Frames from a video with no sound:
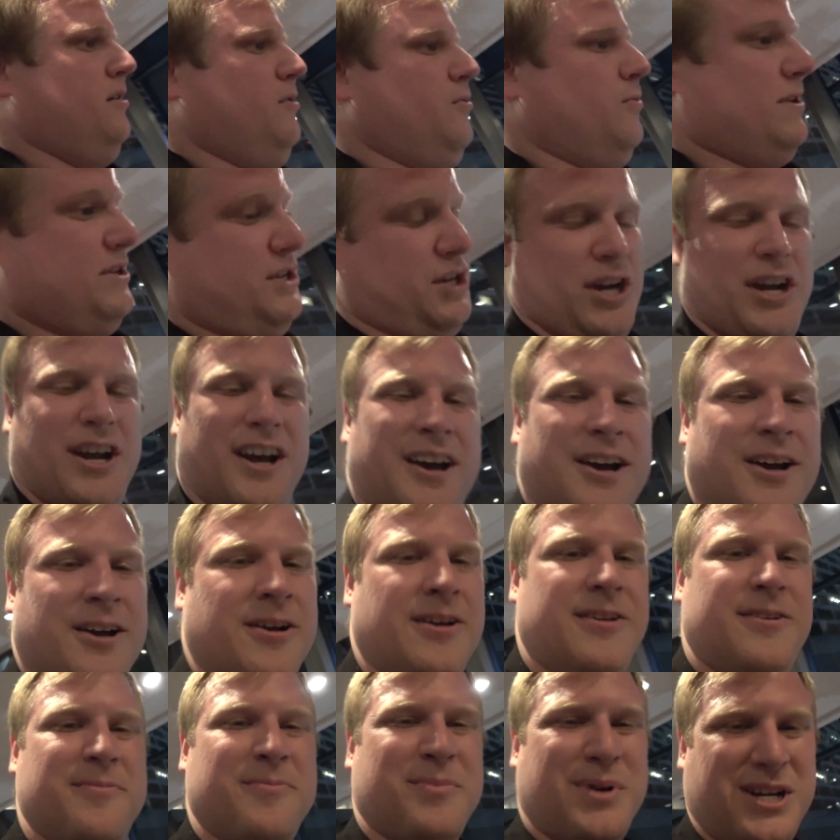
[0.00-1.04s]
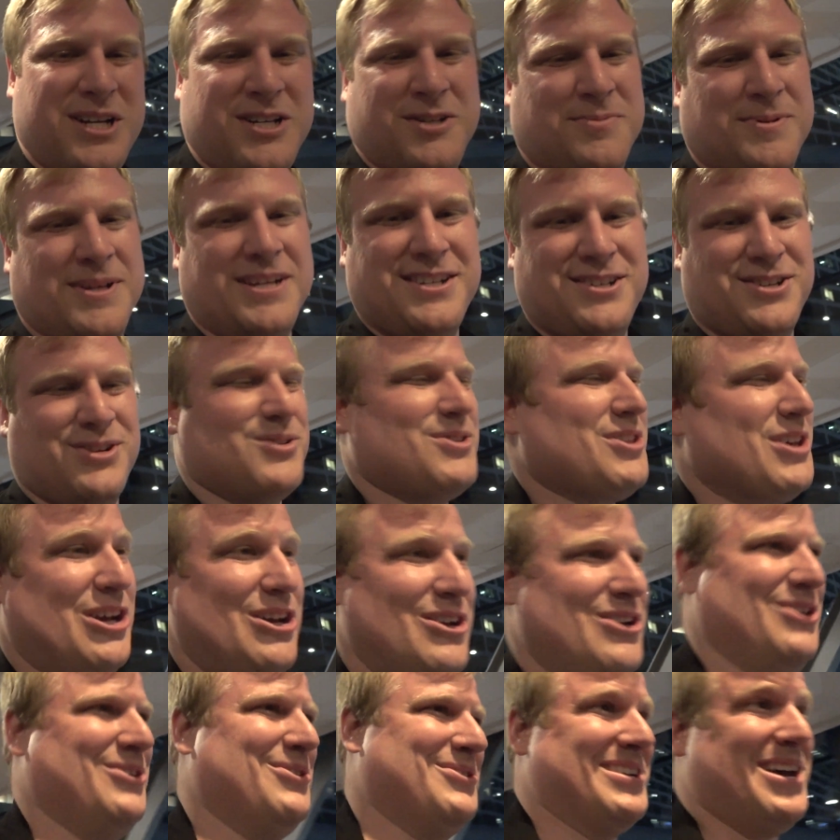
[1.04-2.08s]
Which brings me to the
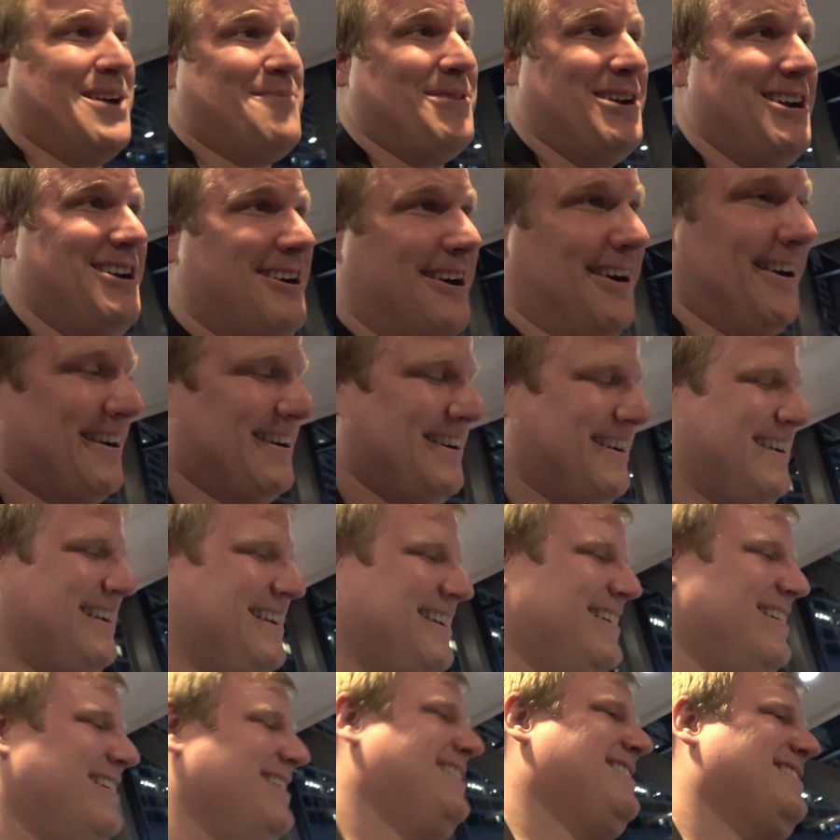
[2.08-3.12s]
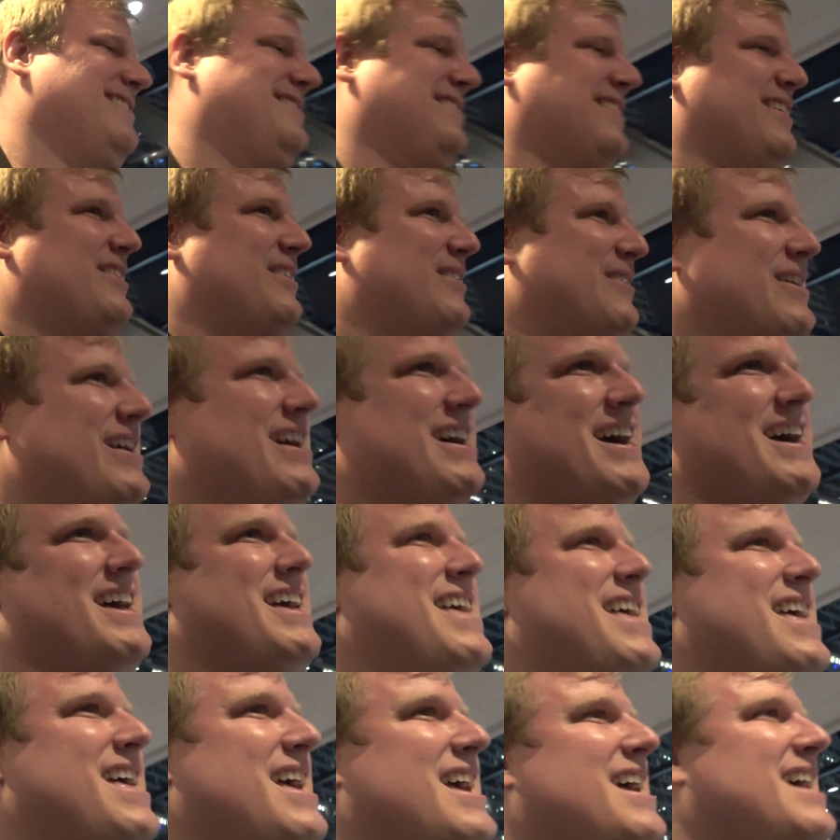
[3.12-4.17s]
good news I'm here. So
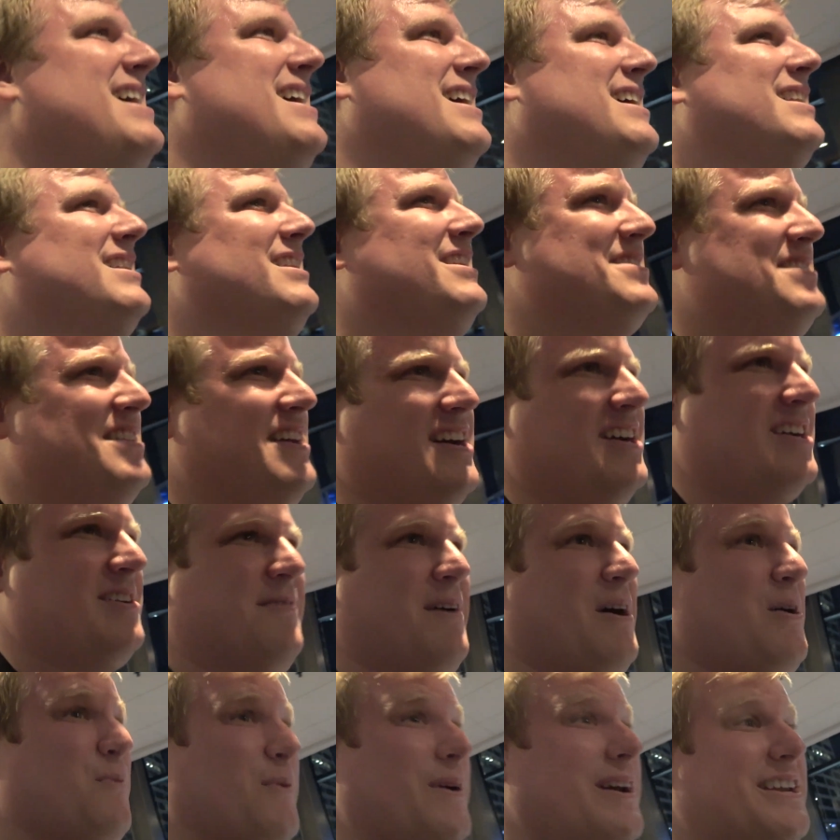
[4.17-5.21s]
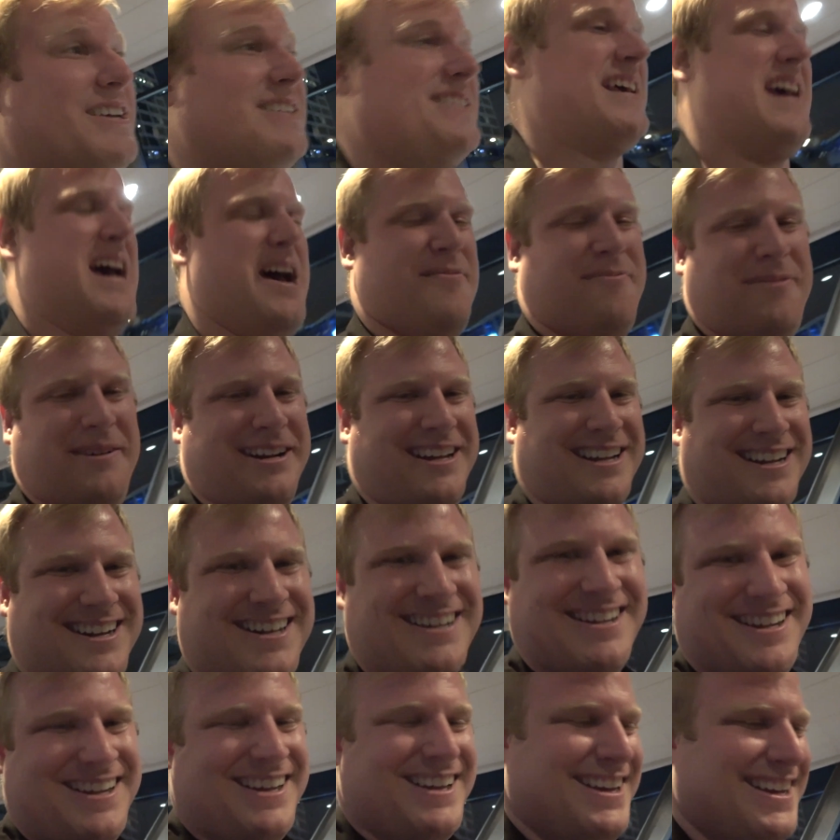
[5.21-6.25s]
let's talk about what is happening
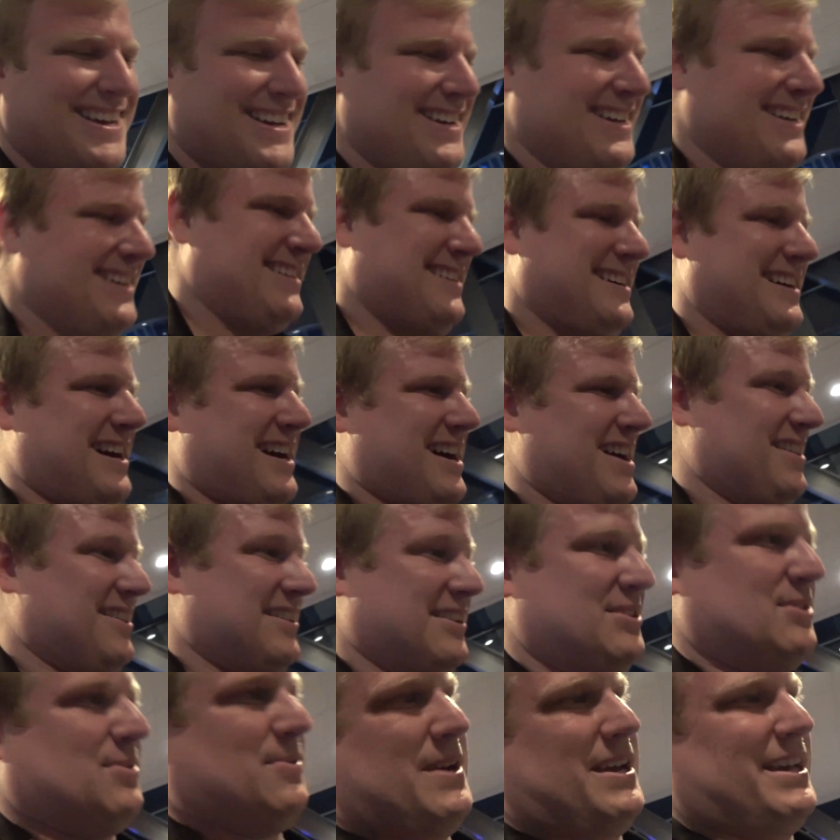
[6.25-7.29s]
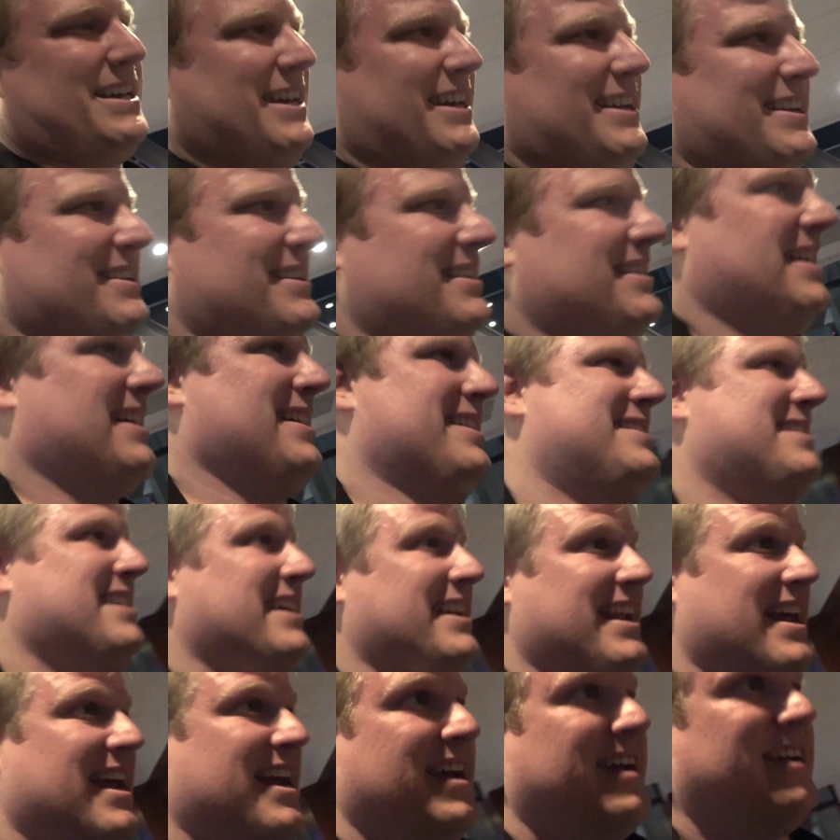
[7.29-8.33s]
uh, this weekend. Uh,
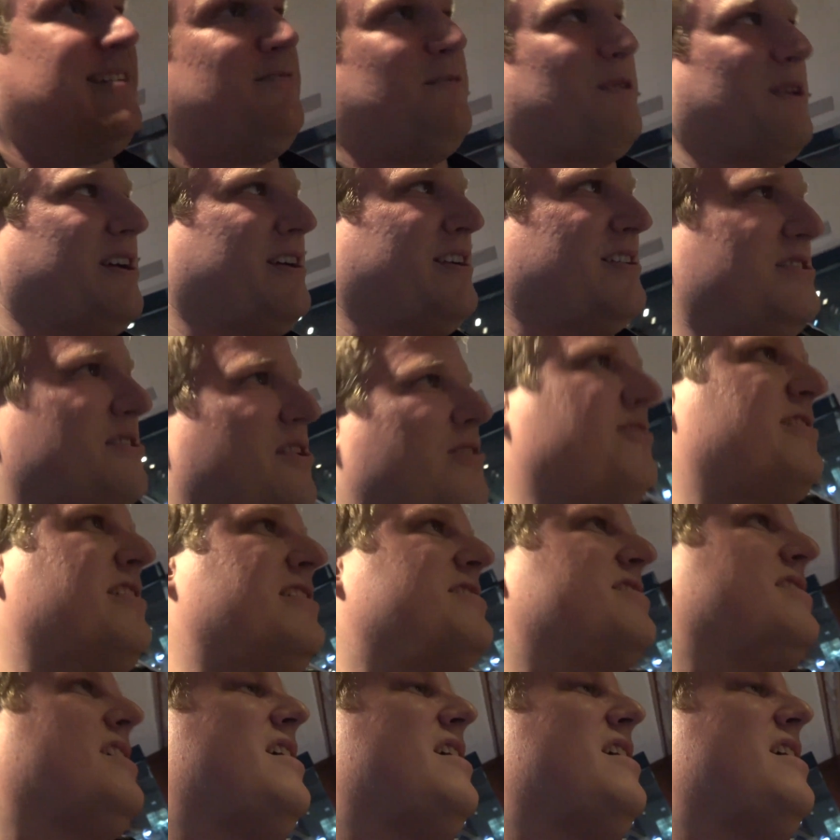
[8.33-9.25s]
today, we're going to start things